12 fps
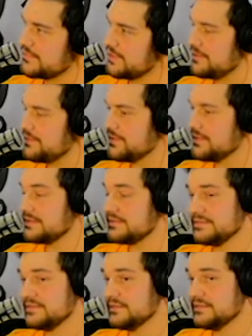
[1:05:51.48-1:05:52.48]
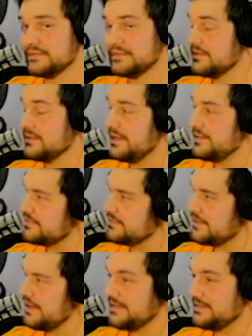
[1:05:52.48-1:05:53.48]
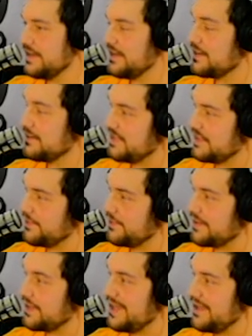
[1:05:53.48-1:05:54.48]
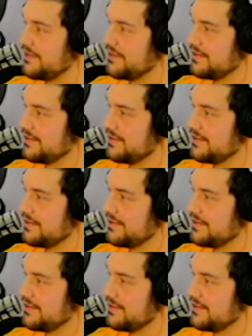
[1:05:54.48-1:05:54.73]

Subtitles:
Oh, okay. I gotta come down here again.